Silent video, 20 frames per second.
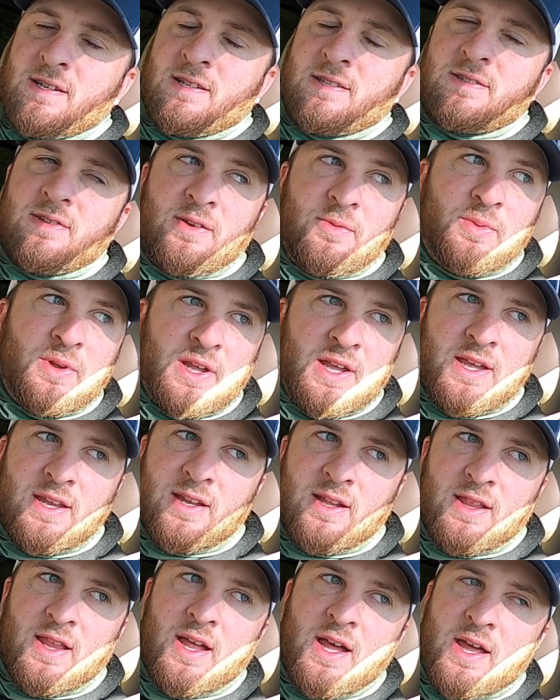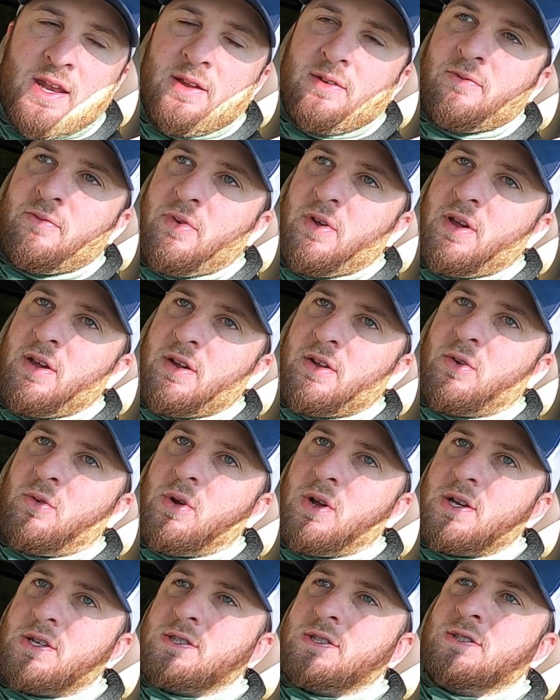So I've been getting a lot of
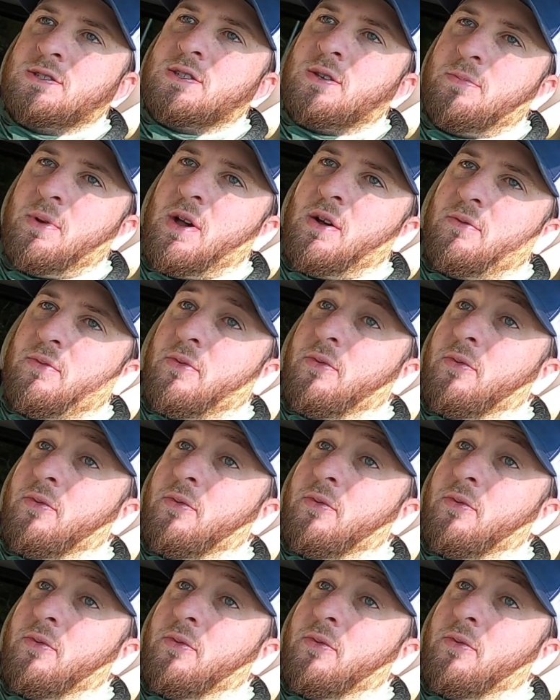questions about